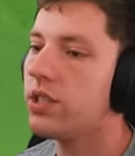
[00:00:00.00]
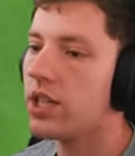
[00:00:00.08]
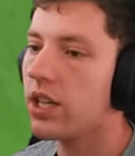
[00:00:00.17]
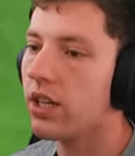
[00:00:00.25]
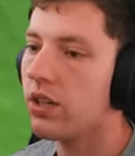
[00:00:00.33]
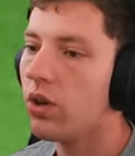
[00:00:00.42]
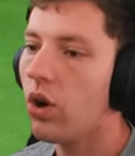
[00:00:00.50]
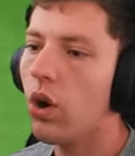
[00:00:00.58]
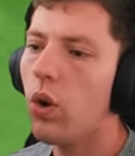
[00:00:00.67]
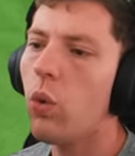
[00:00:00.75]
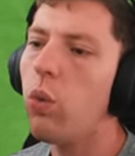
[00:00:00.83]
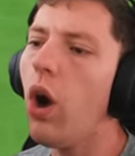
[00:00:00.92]
You dickhead.
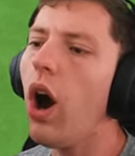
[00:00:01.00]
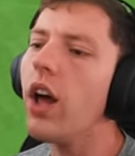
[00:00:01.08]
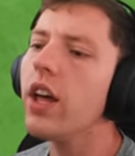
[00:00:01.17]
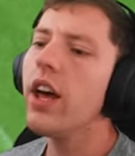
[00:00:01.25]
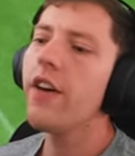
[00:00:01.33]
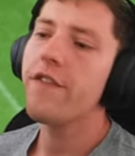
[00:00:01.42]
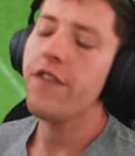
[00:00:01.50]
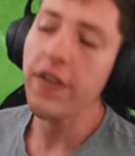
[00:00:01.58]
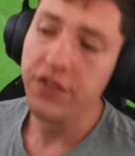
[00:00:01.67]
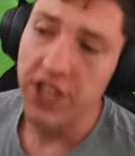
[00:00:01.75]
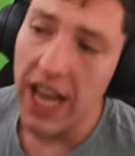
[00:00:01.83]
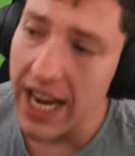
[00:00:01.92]
What?
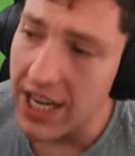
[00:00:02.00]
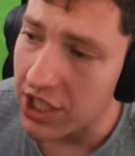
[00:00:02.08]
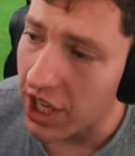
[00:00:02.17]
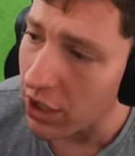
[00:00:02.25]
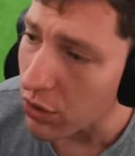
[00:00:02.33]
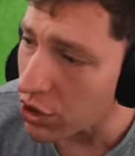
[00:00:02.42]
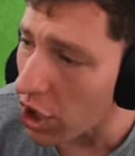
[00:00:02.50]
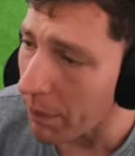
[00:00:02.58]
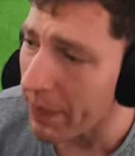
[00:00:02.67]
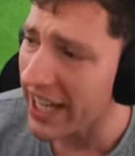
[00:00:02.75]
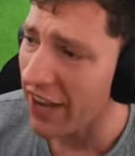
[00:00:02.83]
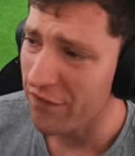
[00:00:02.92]
fifteen! Can you
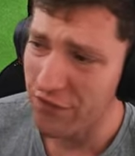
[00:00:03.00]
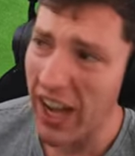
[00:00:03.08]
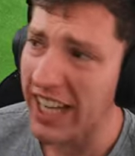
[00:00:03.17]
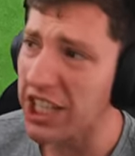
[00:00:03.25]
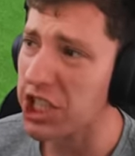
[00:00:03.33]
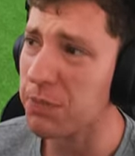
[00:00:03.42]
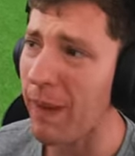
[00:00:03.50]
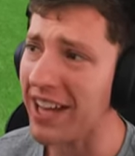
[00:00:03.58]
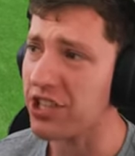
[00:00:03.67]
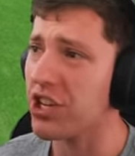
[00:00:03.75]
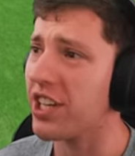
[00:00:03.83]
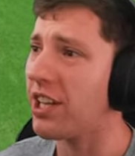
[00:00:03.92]
stop being a fucking
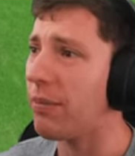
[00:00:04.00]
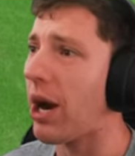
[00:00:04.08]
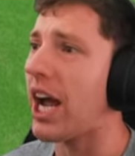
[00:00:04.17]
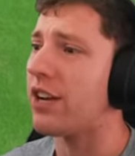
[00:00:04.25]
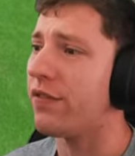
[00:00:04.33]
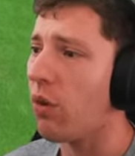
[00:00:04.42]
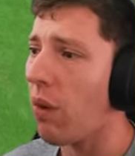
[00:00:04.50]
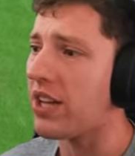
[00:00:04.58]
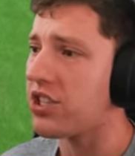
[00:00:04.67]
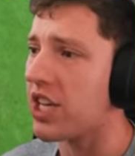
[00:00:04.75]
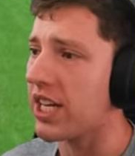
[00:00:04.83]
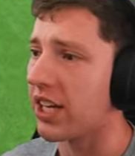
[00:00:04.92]
spastic in the brain for
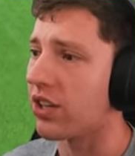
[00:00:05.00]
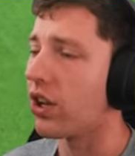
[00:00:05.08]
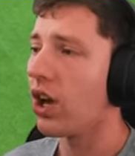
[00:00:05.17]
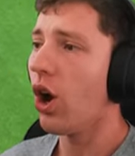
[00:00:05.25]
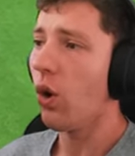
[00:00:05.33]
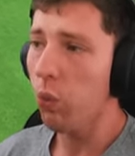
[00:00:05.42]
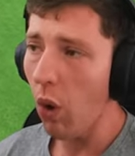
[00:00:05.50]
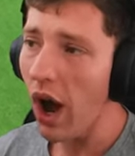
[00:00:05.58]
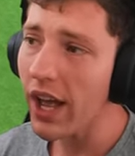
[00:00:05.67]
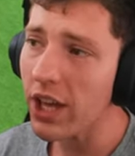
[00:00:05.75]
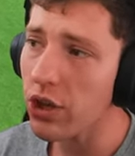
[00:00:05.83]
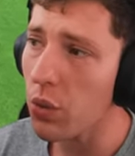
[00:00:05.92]
one second?
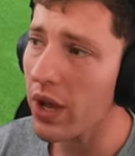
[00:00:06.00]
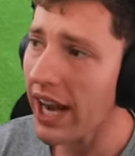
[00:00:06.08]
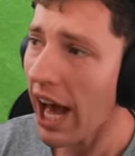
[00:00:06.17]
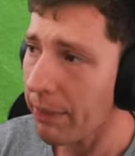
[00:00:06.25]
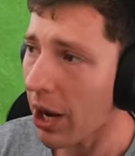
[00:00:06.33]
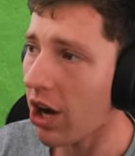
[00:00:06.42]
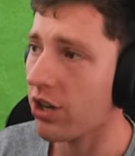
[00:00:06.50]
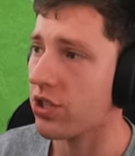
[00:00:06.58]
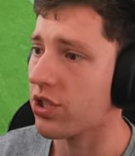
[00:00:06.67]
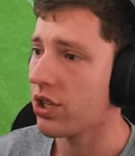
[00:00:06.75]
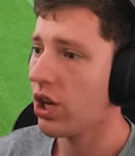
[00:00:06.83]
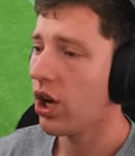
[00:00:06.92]
Why are you in our
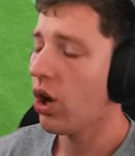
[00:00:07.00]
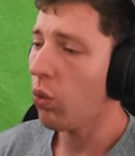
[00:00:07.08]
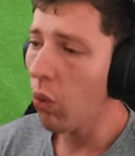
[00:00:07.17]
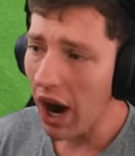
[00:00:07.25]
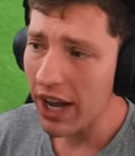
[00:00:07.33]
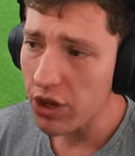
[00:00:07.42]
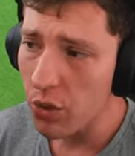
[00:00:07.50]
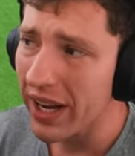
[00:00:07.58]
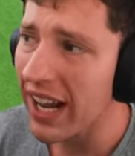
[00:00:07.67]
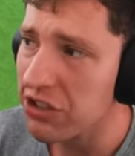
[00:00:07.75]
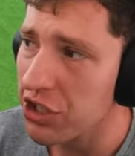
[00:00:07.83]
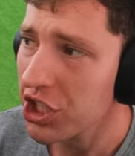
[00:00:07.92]
box? Why are
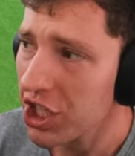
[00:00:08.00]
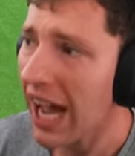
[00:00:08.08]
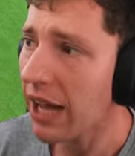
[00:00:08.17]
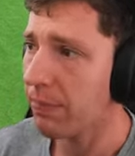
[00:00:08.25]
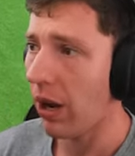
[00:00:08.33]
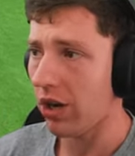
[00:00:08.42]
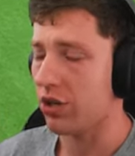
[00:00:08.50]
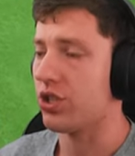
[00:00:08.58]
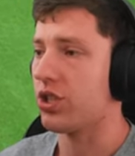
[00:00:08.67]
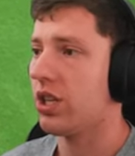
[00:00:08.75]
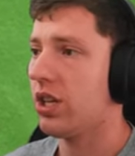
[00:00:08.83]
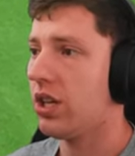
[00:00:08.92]
you in our six-yard
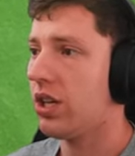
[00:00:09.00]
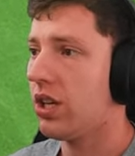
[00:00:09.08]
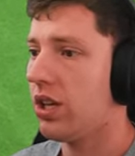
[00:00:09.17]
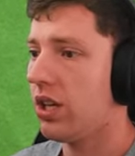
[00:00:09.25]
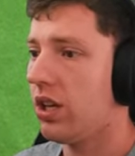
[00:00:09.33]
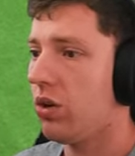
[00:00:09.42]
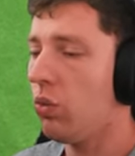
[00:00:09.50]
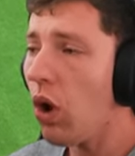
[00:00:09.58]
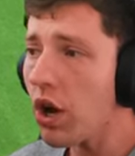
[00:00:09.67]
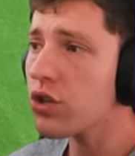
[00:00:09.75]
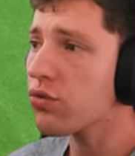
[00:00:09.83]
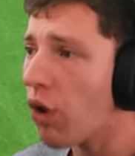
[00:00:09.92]
box?
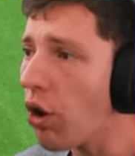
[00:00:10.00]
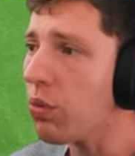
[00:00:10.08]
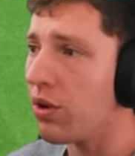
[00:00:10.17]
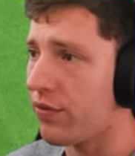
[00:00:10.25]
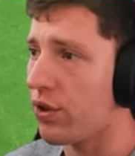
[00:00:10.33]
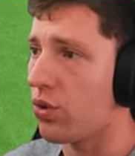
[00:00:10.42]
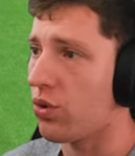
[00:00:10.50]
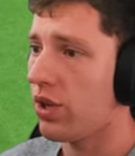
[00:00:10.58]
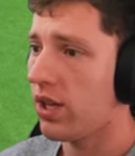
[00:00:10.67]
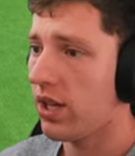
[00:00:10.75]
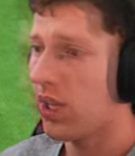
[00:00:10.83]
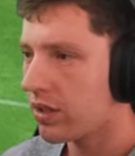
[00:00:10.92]
What is wrong with you?